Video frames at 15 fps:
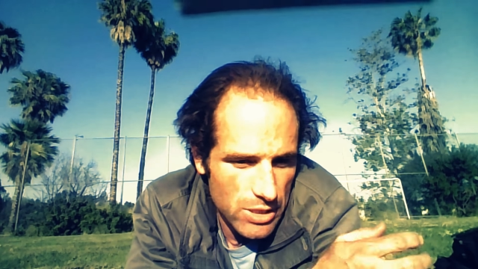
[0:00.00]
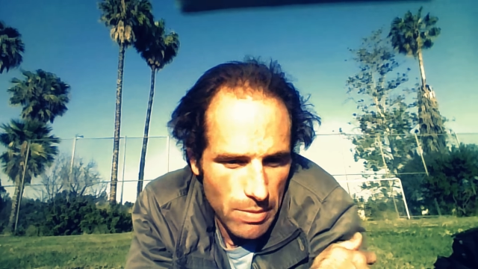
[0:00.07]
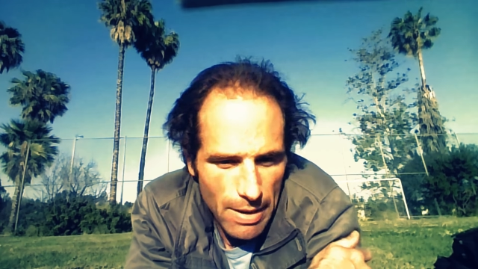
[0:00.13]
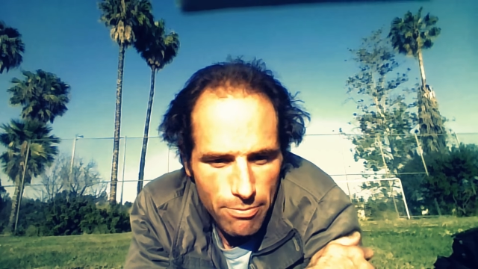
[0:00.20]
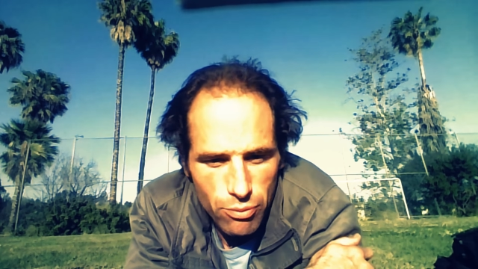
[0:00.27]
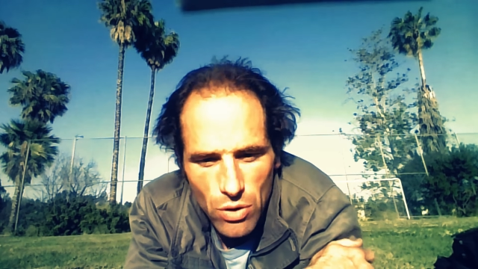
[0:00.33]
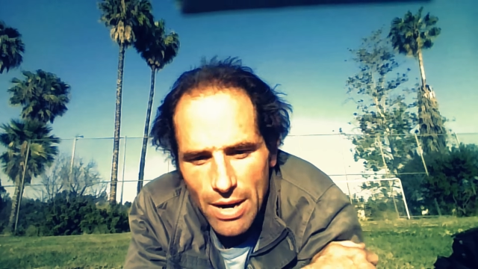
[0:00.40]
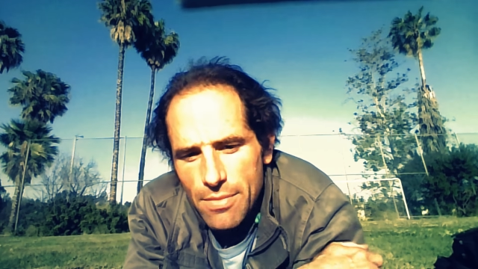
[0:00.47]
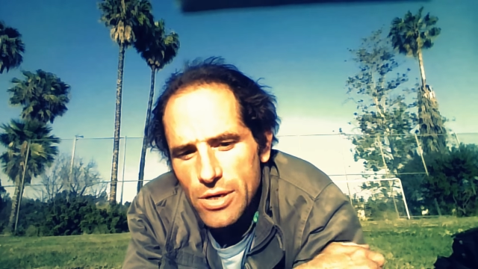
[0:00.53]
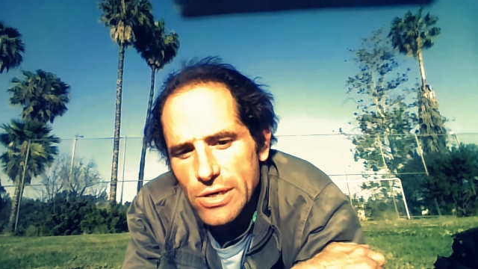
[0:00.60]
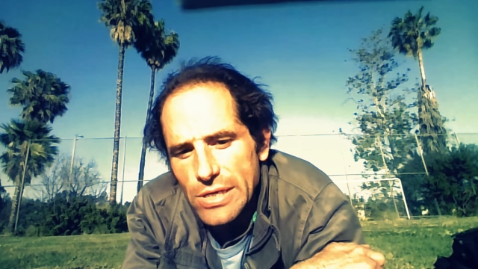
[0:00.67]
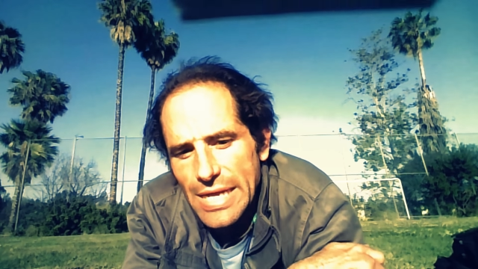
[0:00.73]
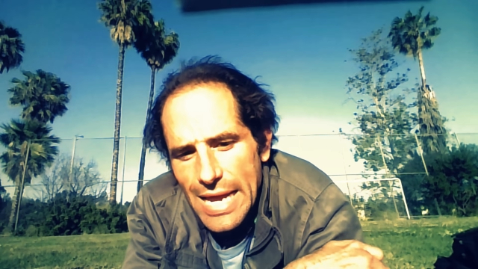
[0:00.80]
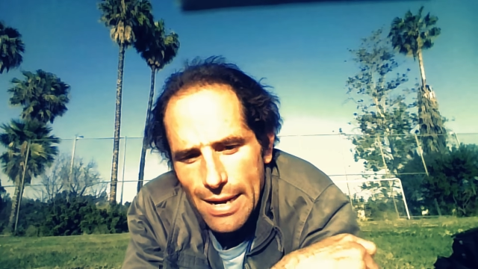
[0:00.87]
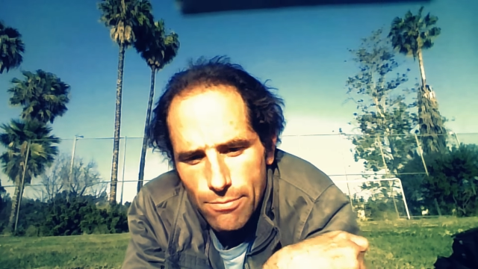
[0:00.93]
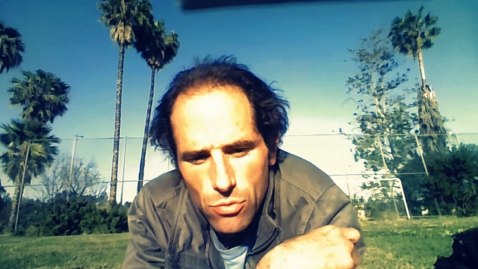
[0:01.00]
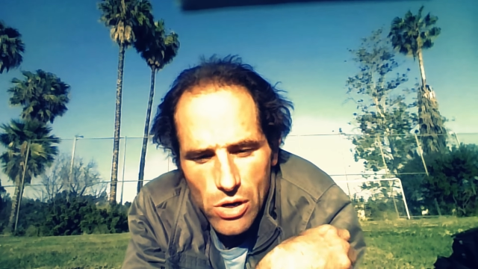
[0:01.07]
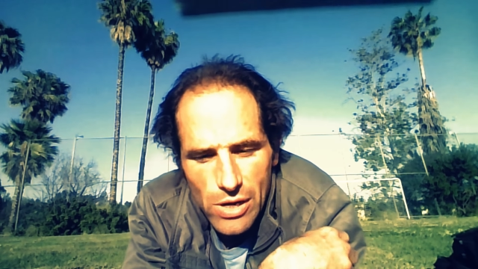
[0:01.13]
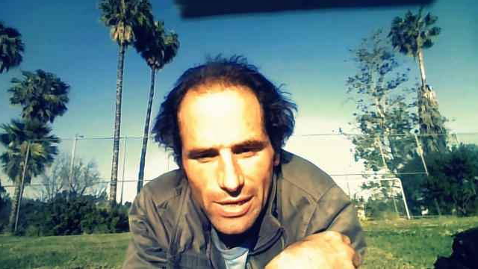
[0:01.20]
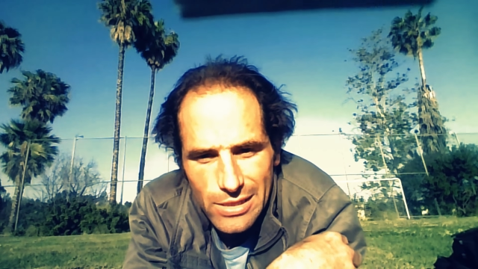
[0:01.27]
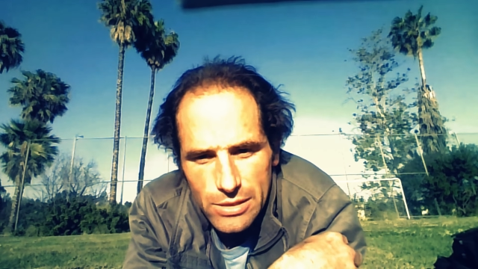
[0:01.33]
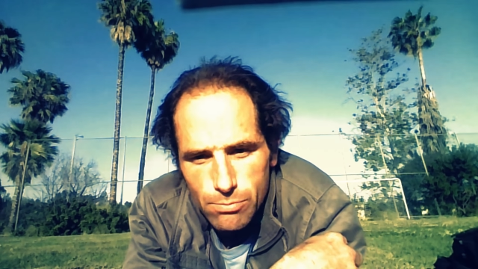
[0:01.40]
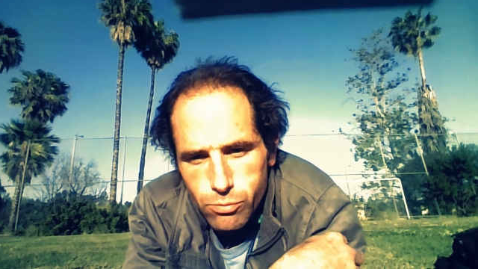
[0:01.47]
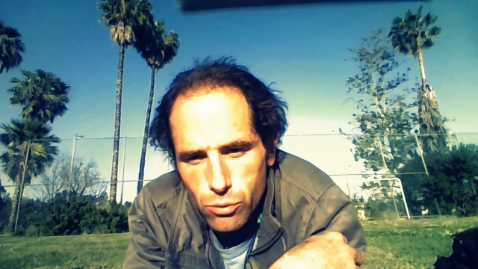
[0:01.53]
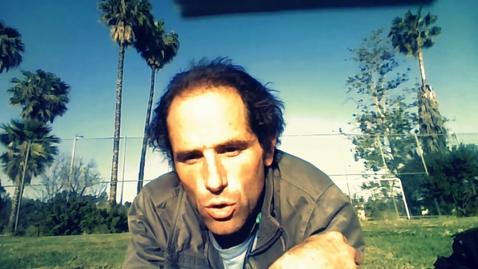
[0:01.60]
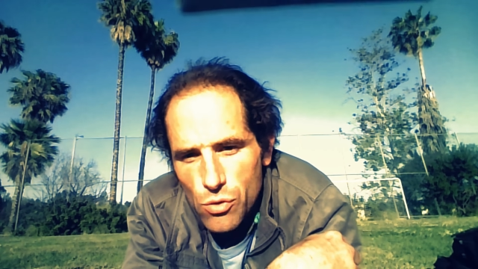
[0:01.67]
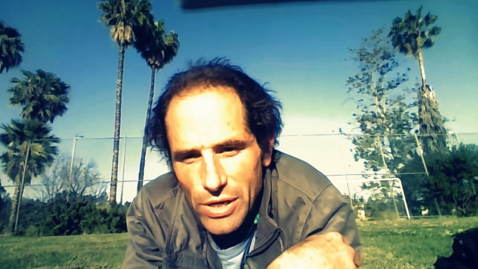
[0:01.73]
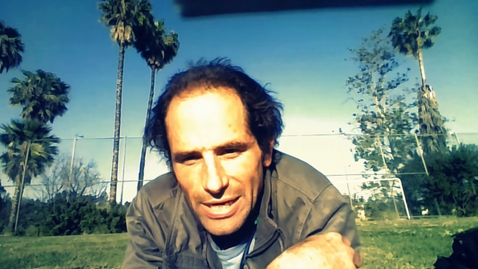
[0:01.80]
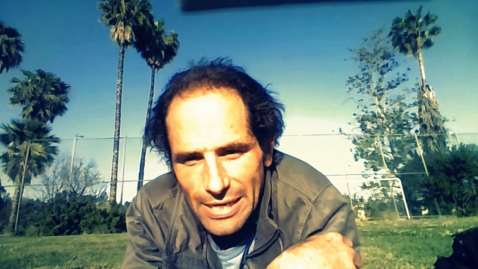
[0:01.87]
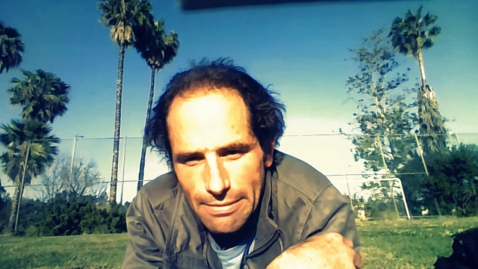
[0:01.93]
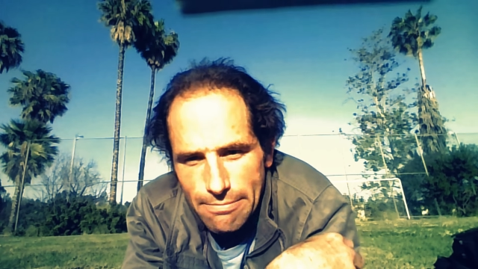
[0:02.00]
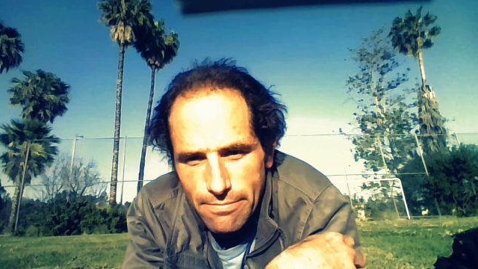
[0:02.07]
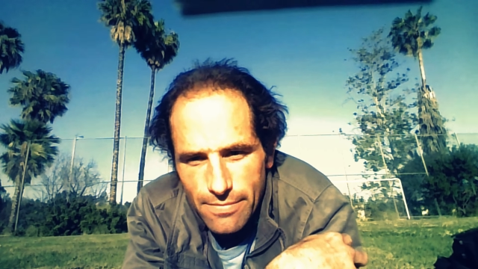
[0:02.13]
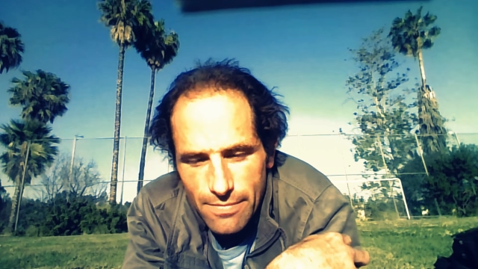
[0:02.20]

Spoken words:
My primary camera is broken.